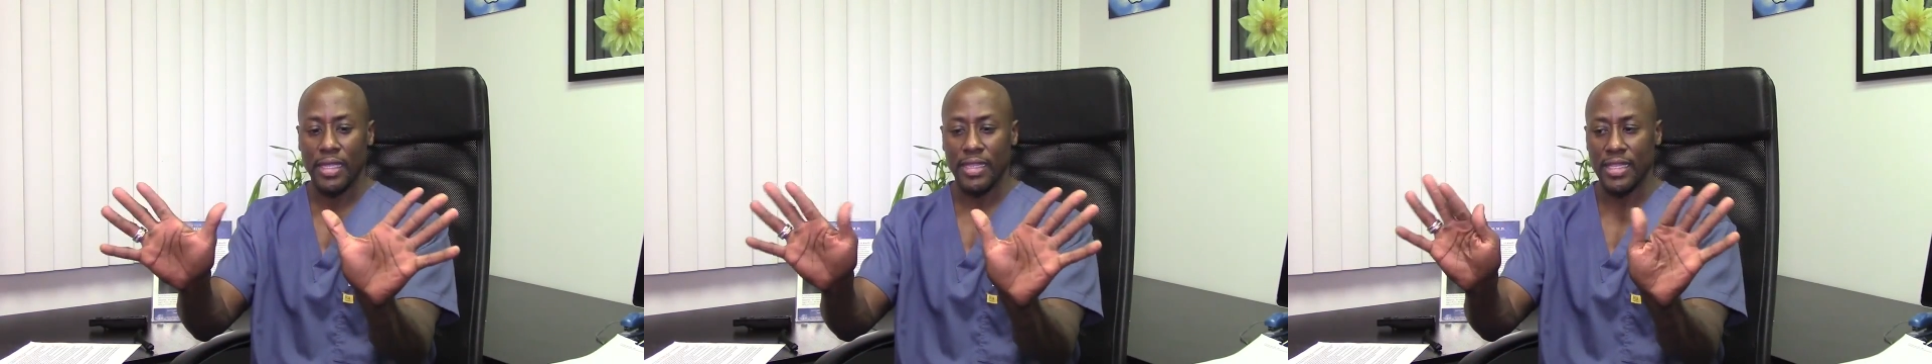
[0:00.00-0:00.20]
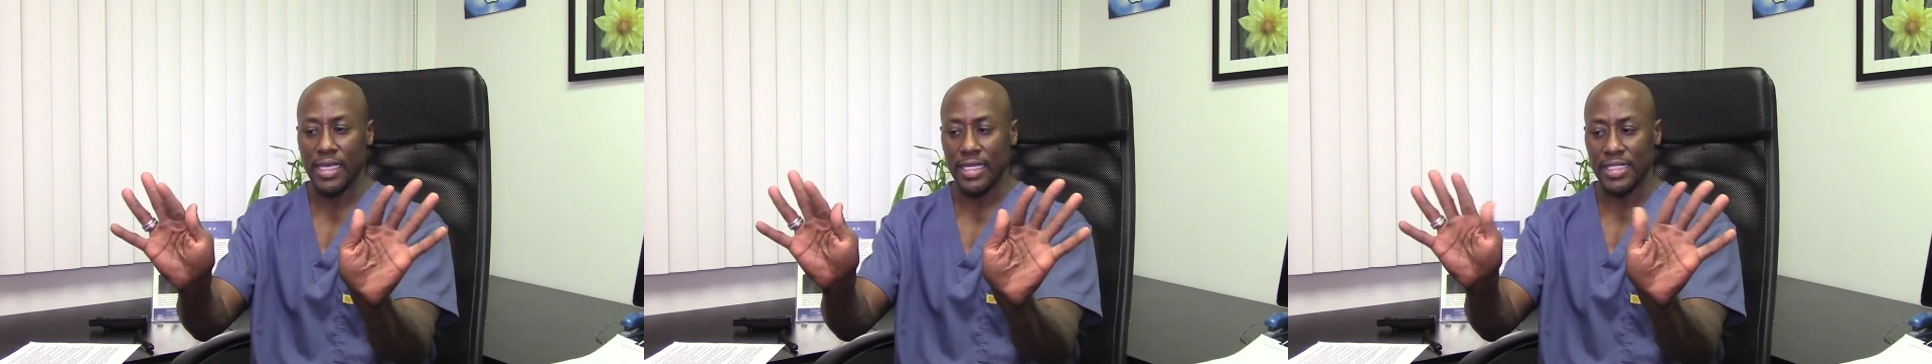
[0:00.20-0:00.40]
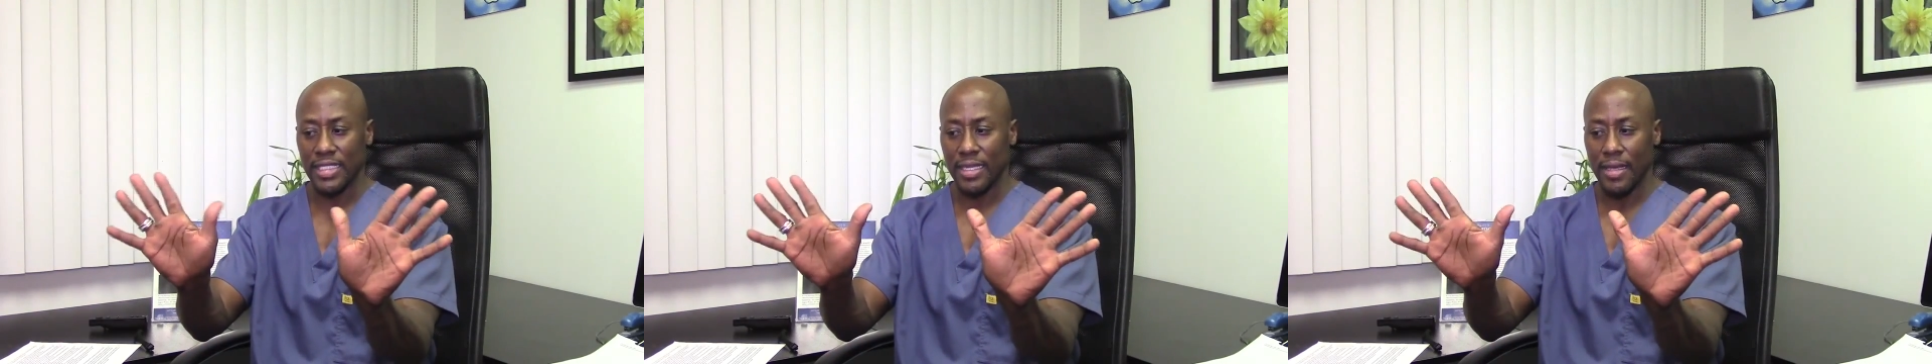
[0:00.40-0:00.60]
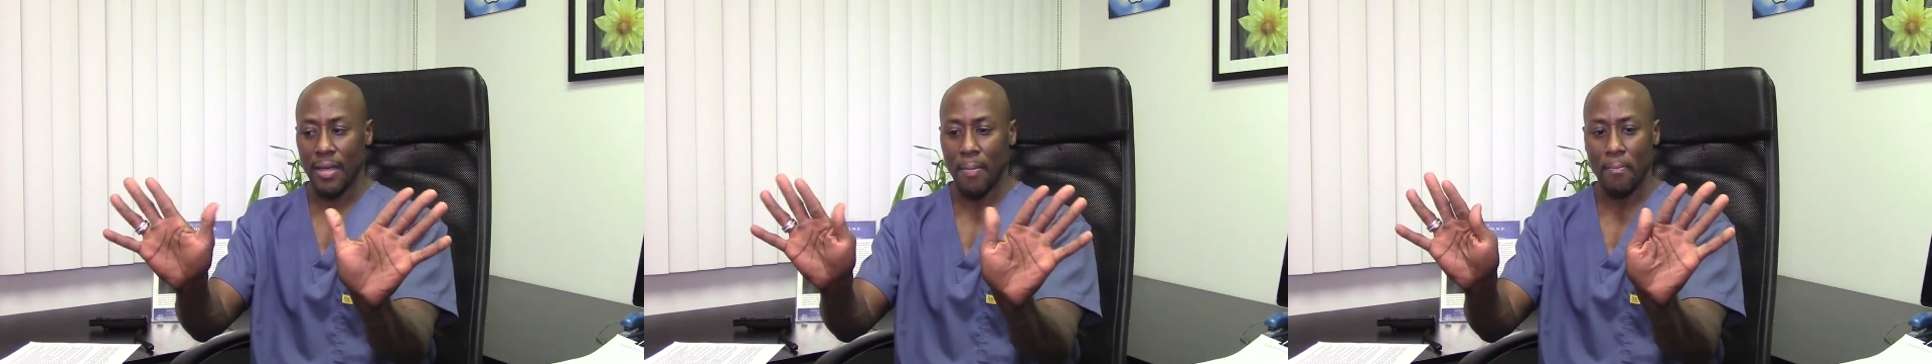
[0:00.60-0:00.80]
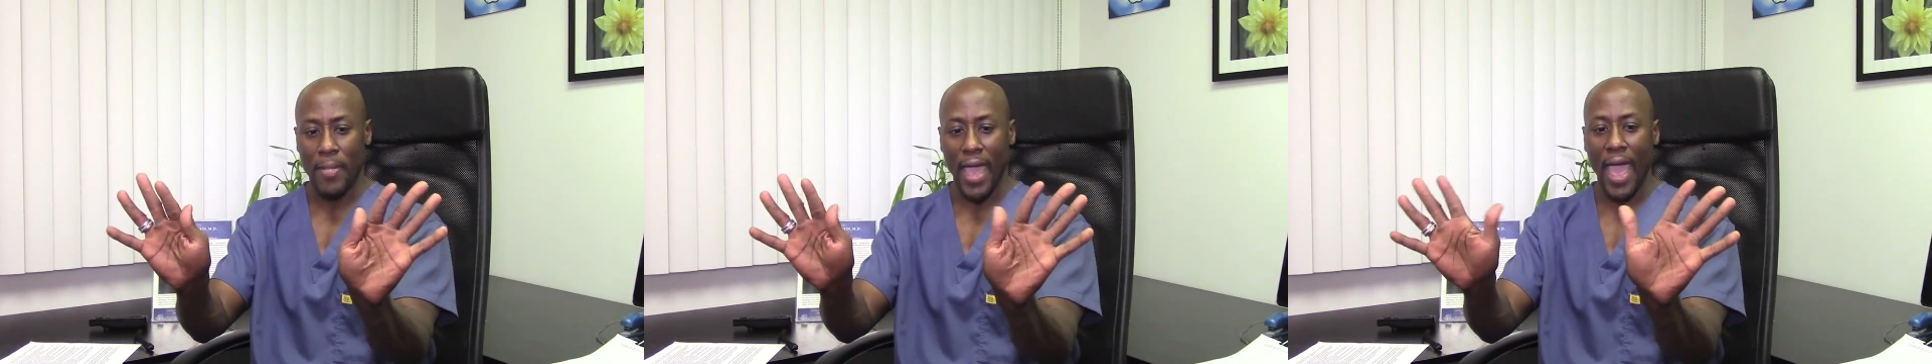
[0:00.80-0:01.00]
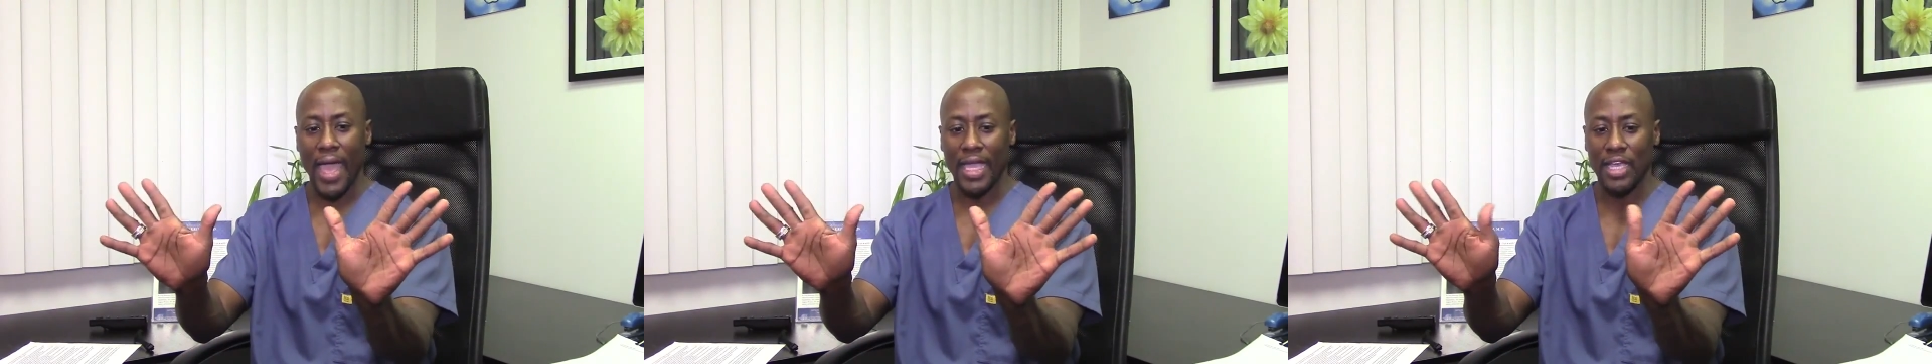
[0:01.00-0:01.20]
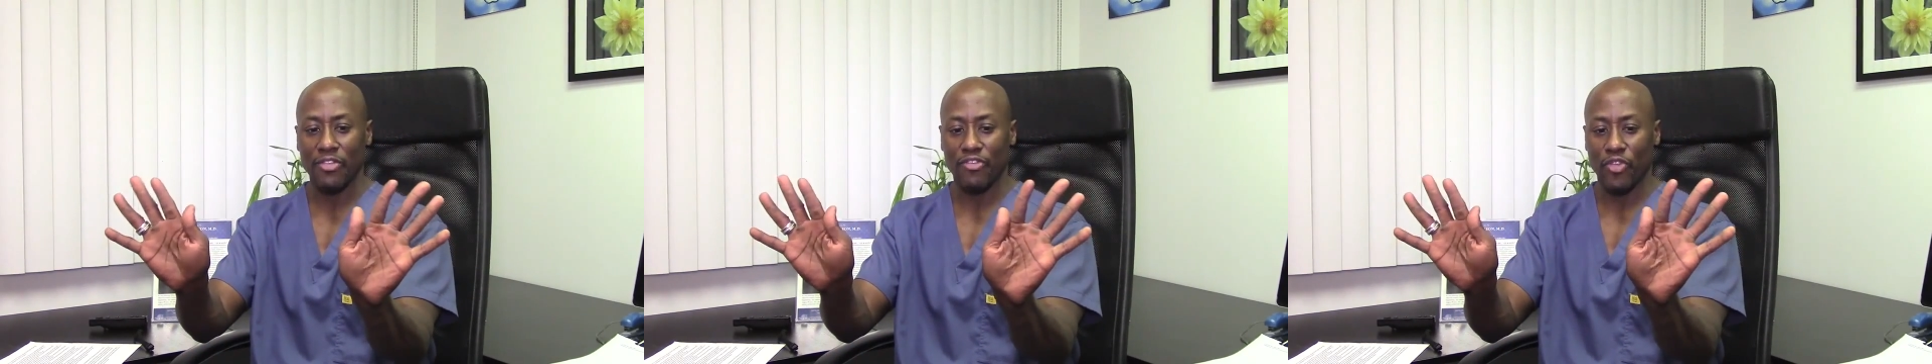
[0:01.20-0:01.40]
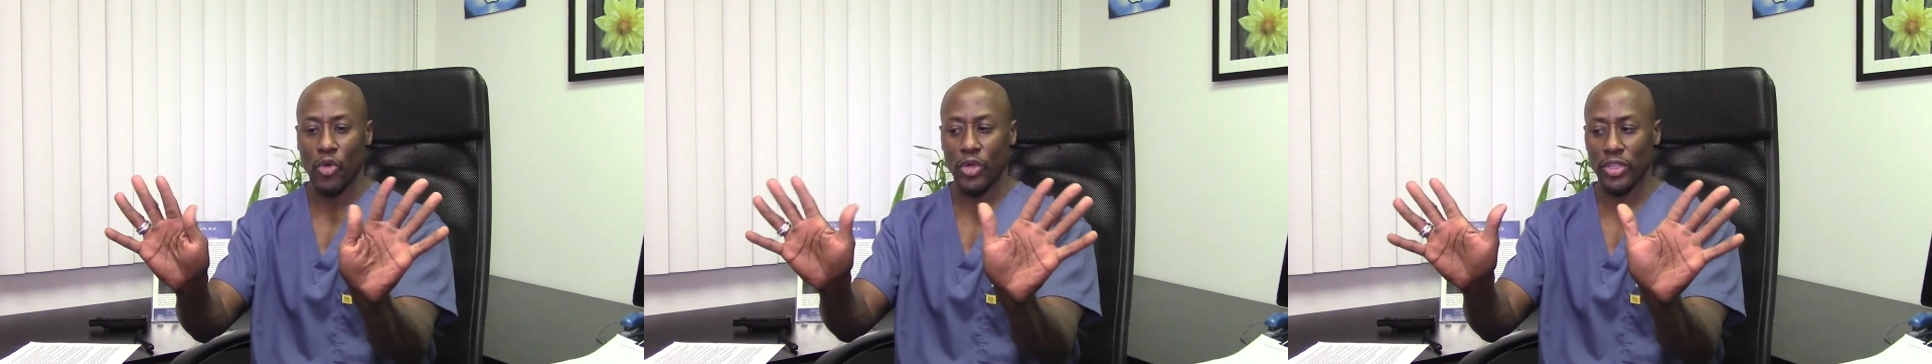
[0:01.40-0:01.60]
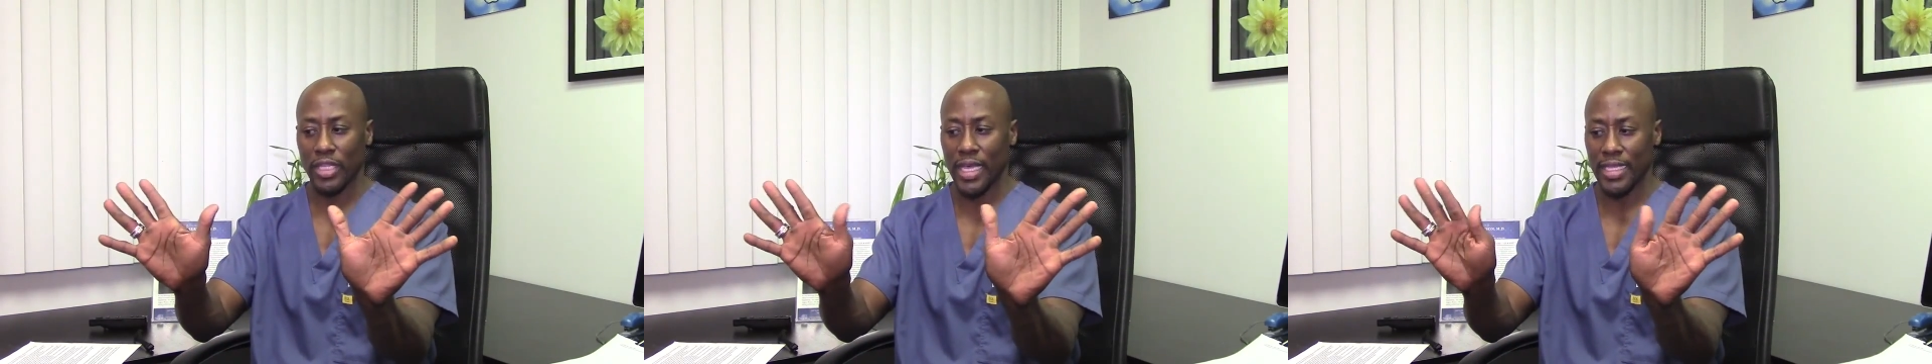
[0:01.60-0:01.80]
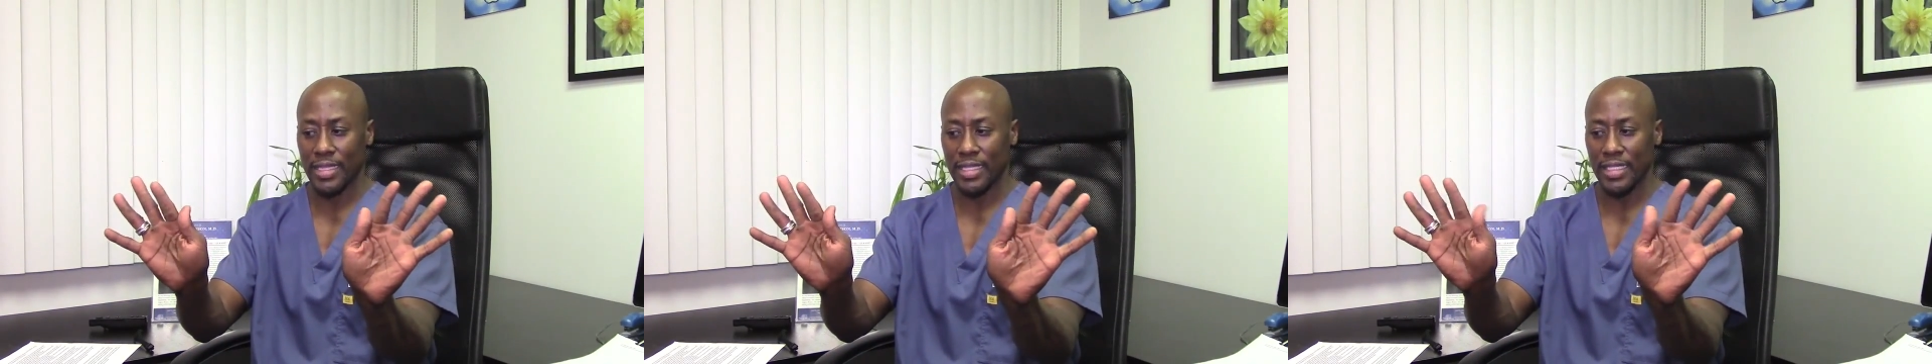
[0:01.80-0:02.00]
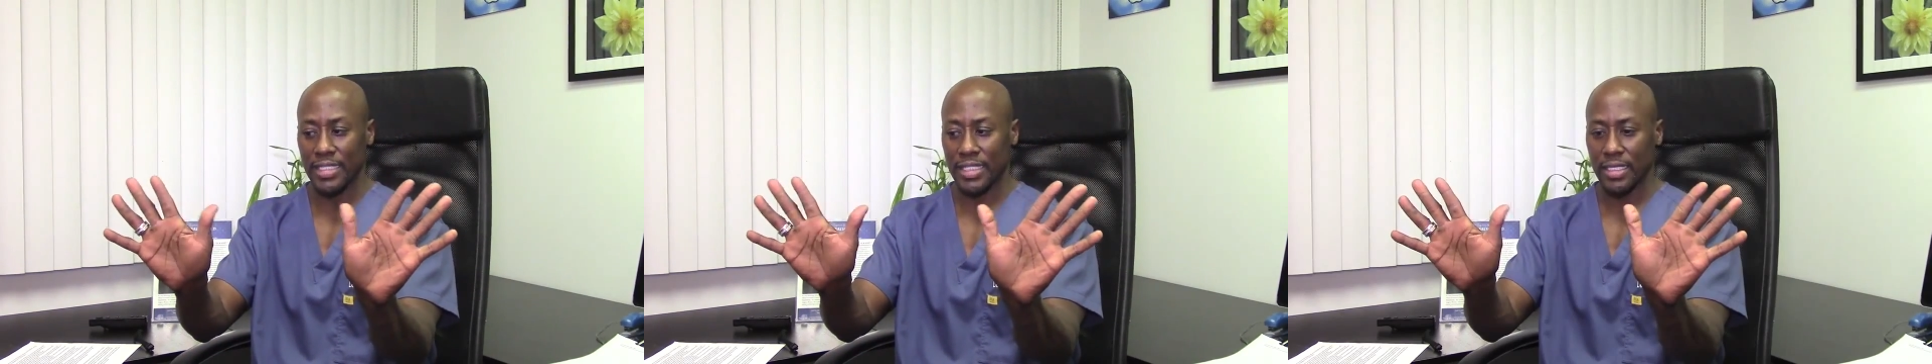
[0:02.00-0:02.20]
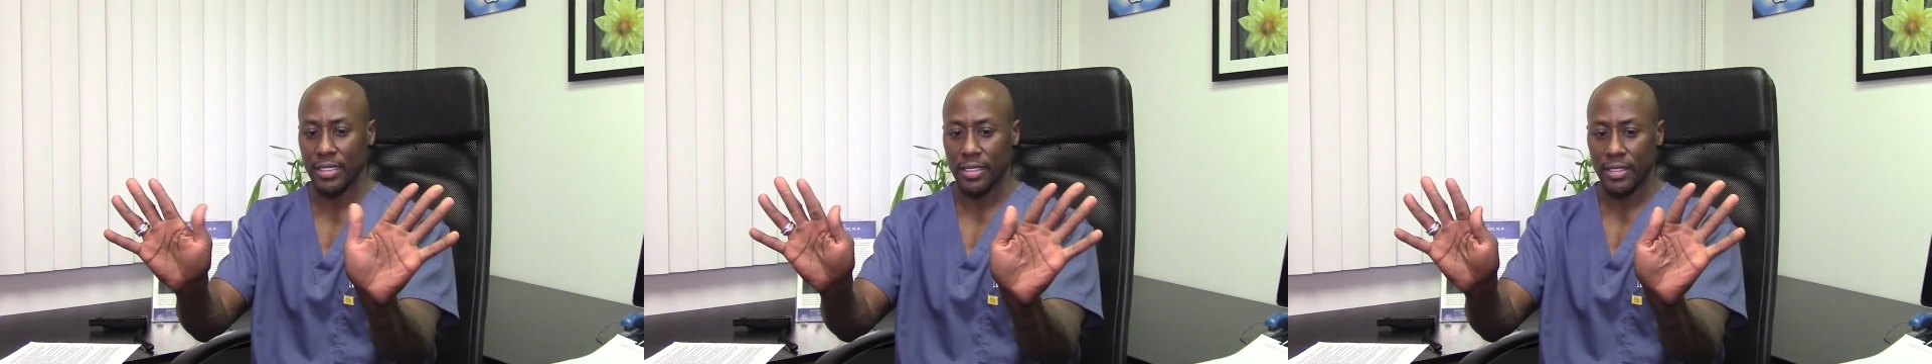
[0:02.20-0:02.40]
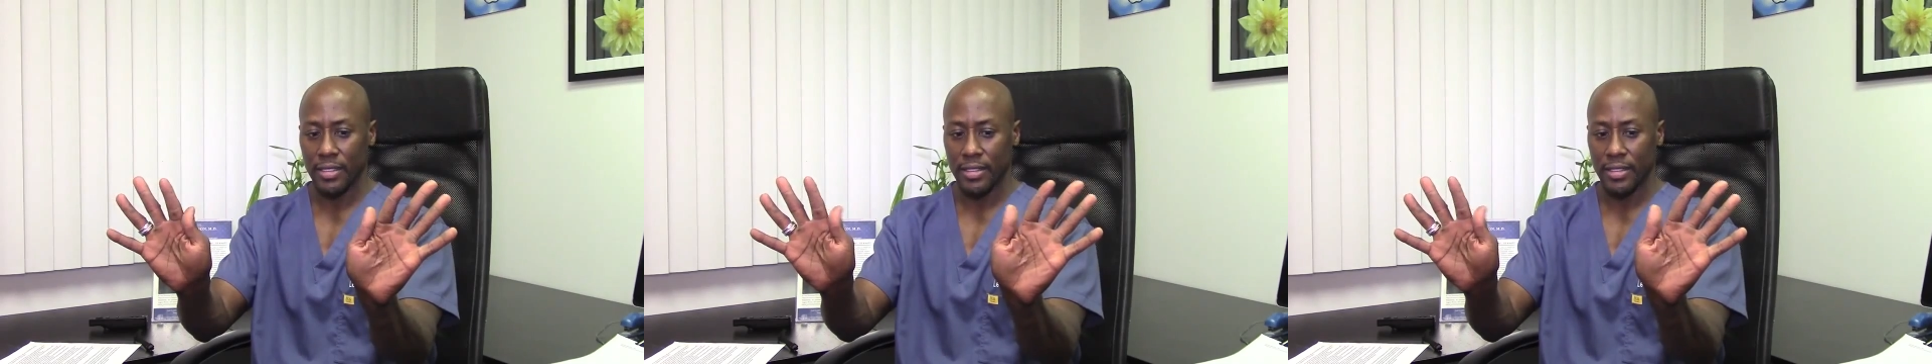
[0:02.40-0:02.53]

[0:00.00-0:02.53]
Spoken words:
this, back and forth like this.